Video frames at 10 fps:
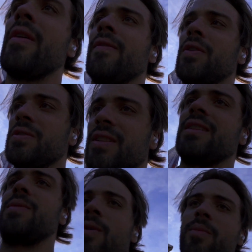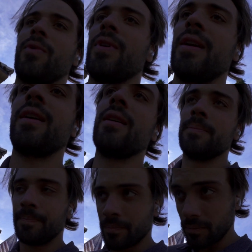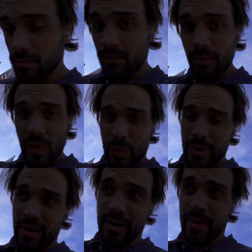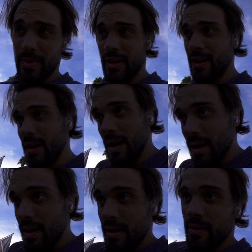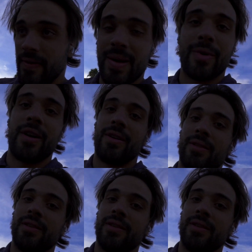first thing tomorrow morning, we are going to be vibrating all